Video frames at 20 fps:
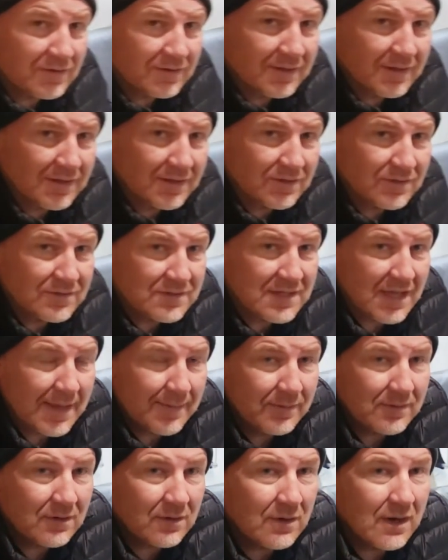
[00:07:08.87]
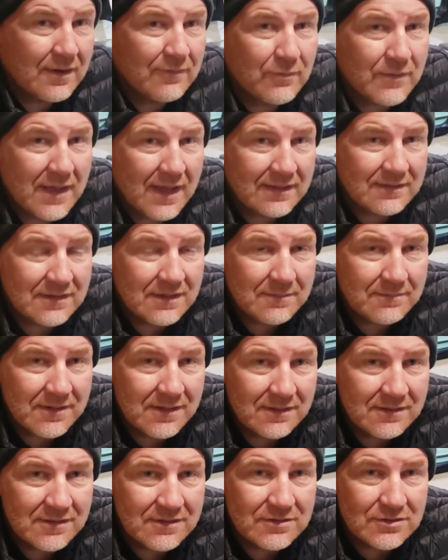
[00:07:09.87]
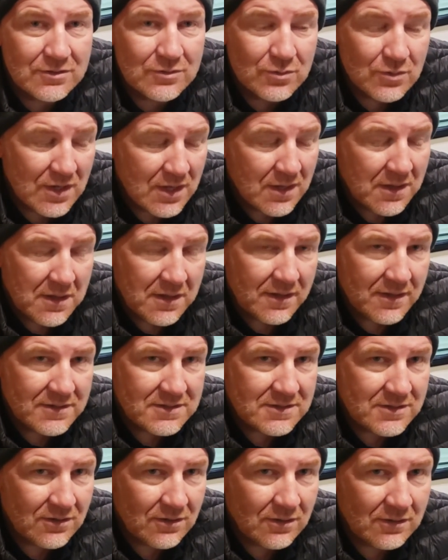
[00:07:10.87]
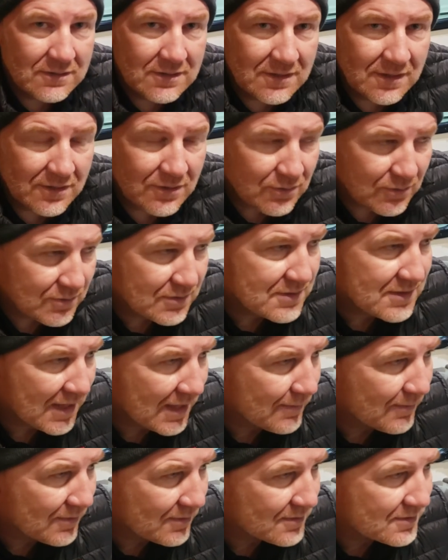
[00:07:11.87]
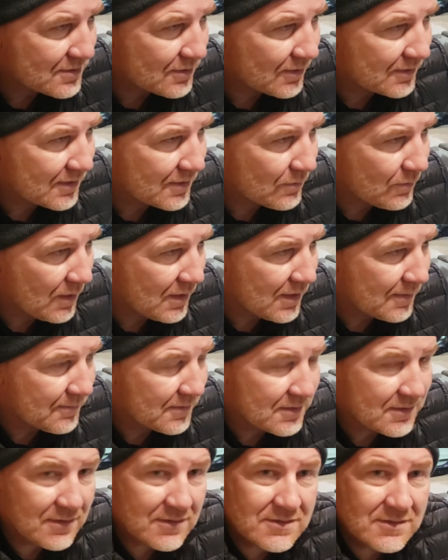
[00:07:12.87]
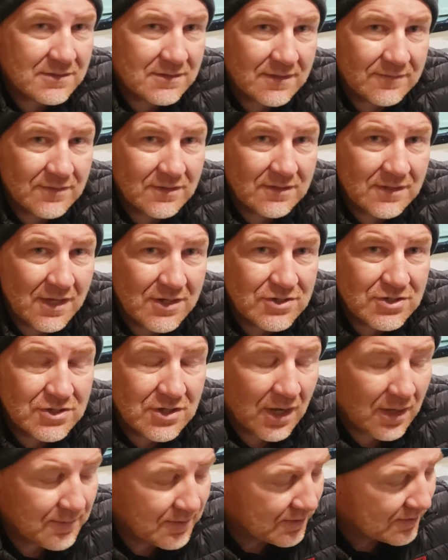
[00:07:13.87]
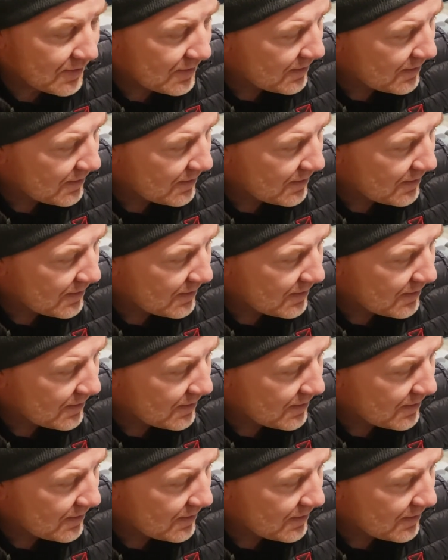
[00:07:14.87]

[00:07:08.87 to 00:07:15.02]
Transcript: the Lagun table or if we had the ability to install the Lagun table. So I think William and Dustin have done a nice job at